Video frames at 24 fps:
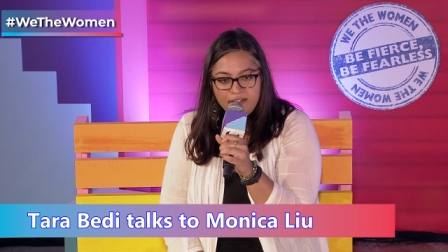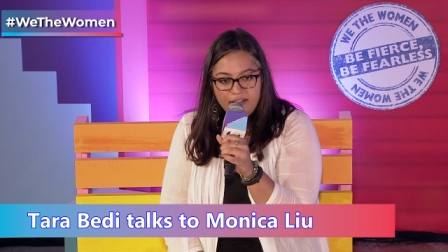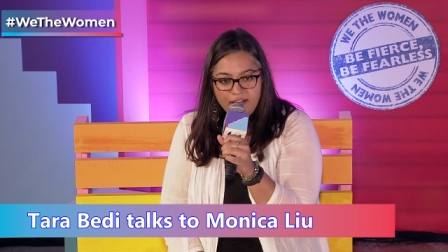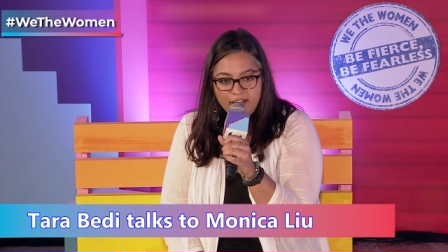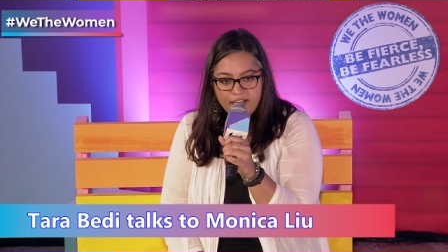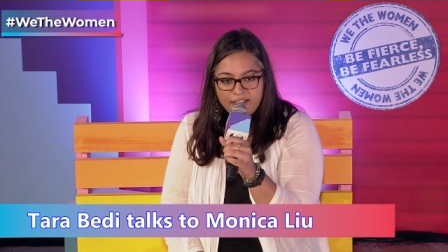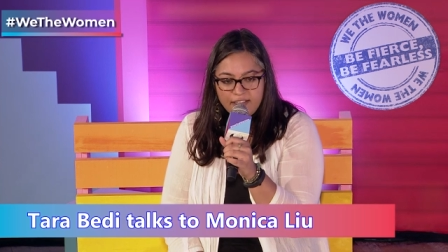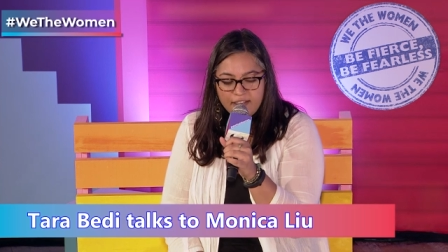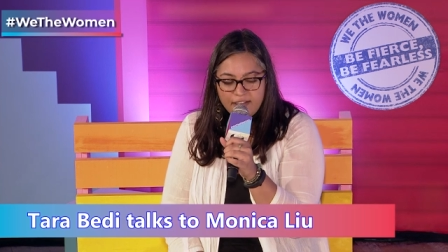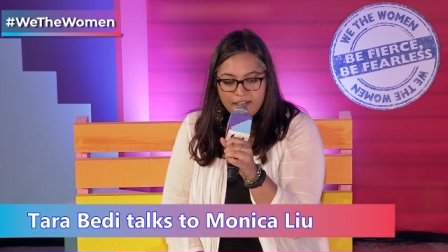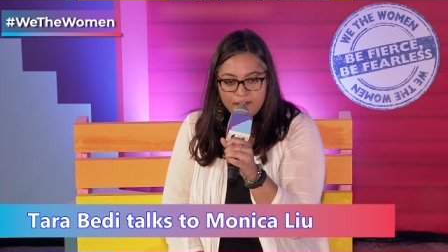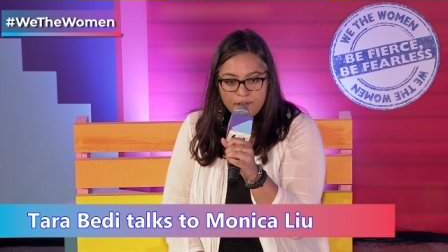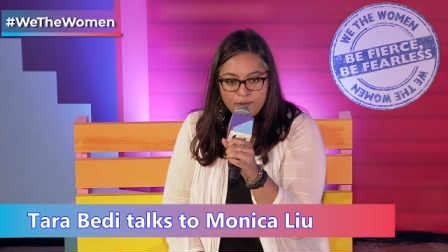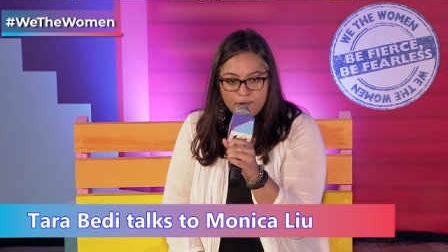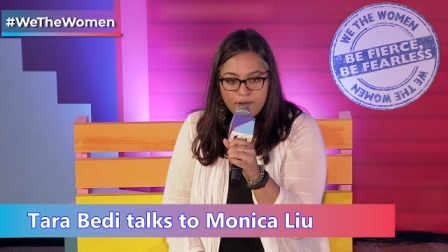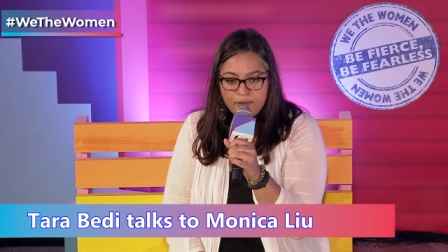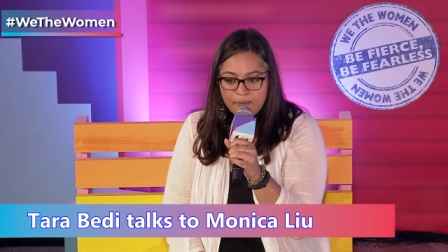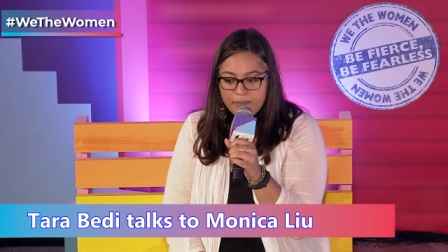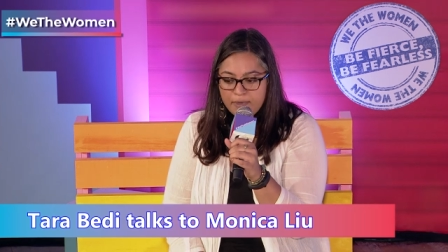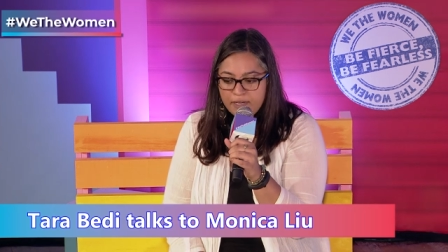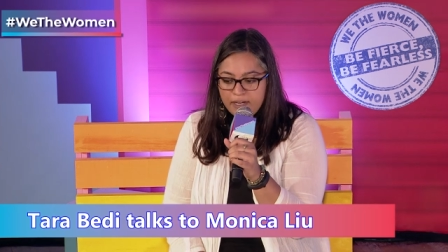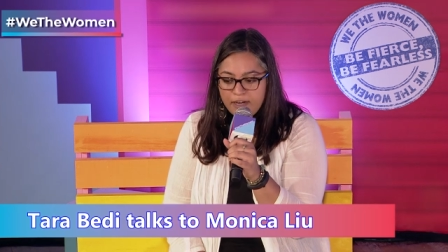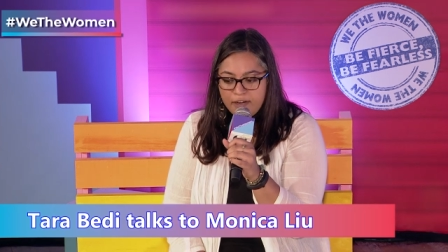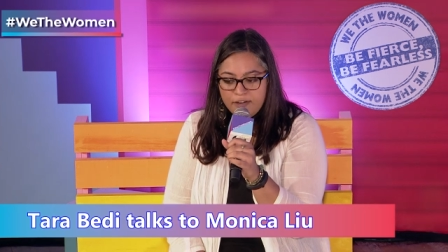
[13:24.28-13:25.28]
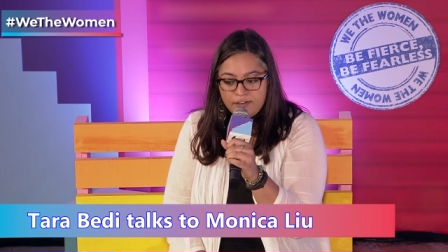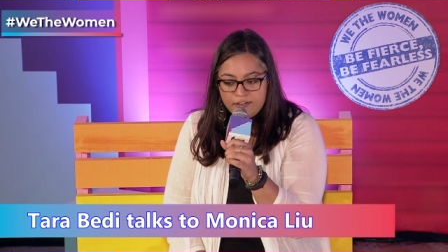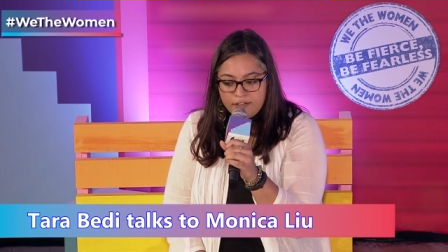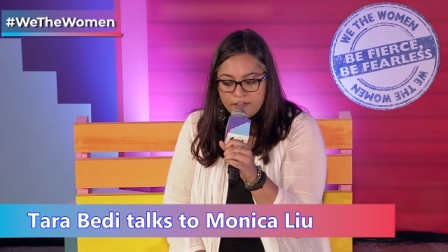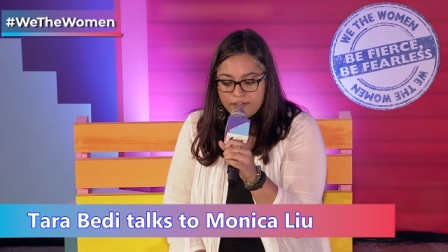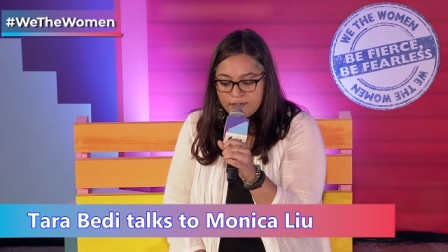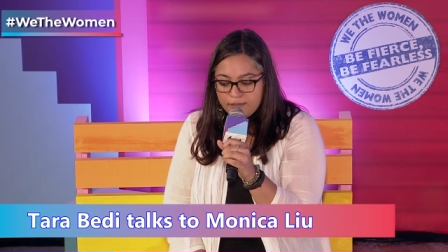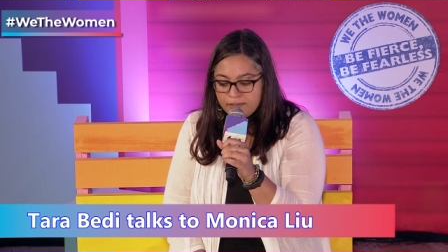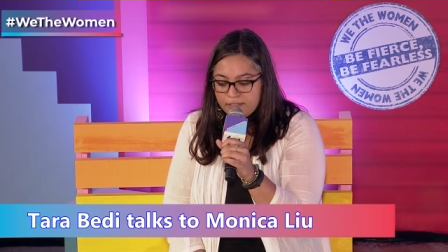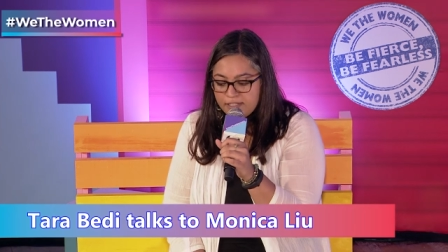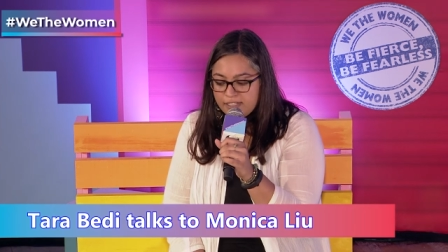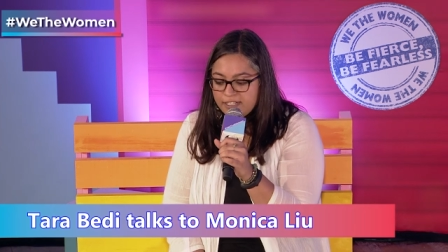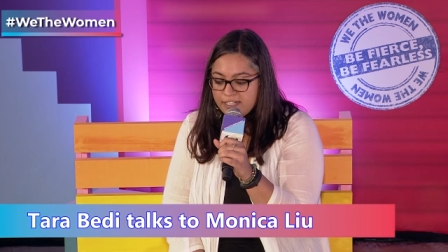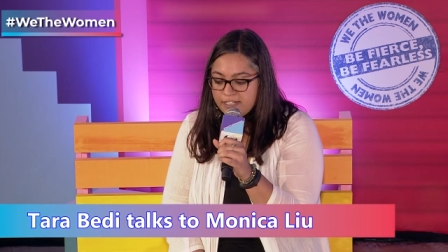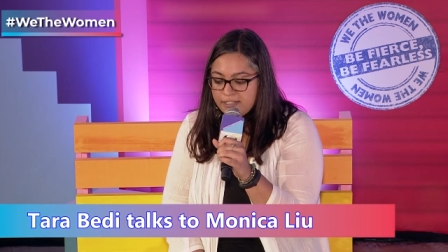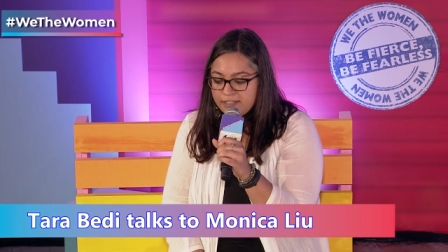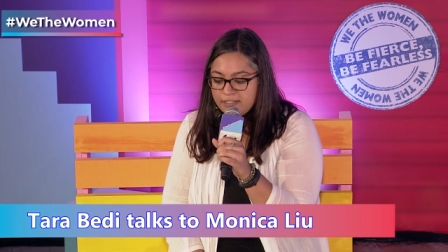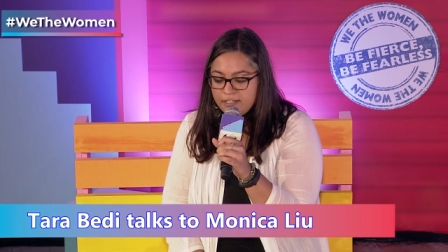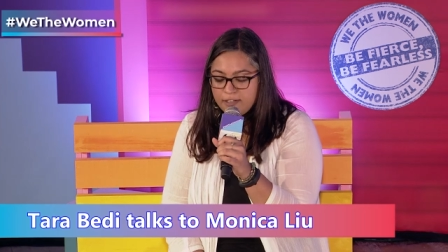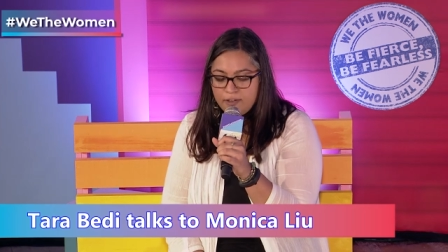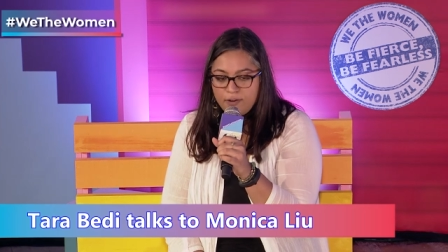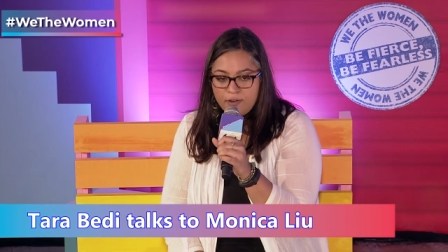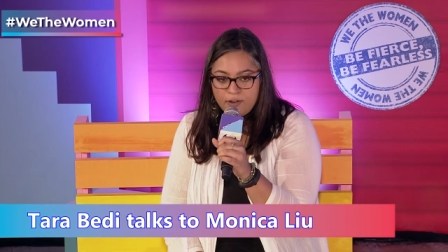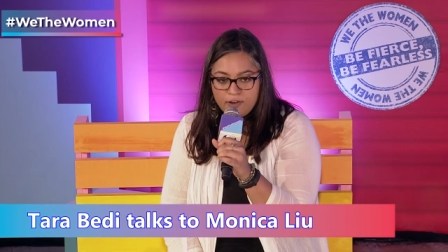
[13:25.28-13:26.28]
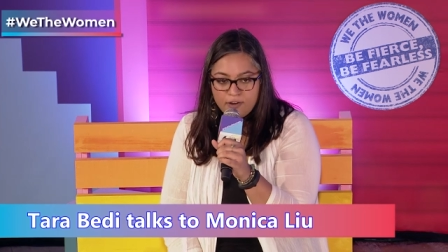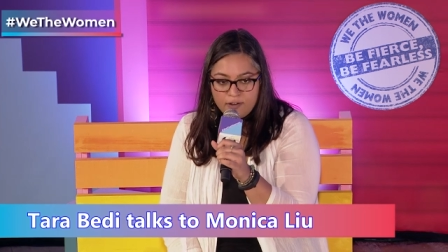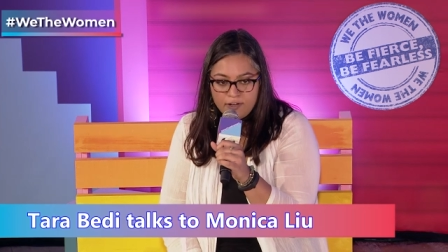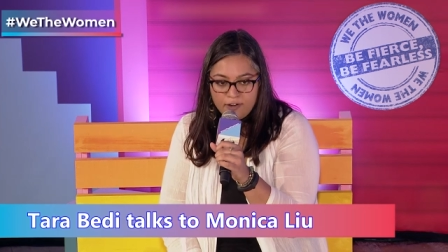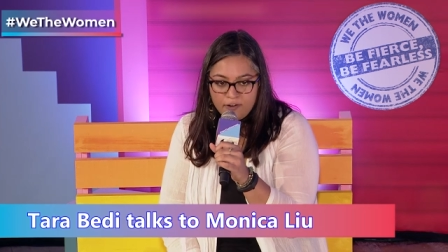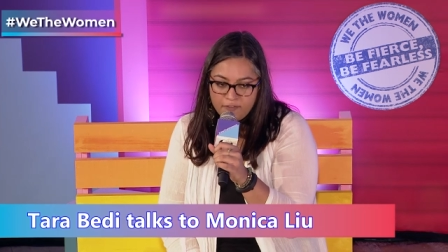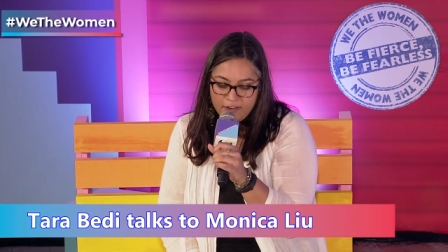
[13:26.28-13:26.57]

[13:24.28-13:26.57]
I think you have been introduced as the dawn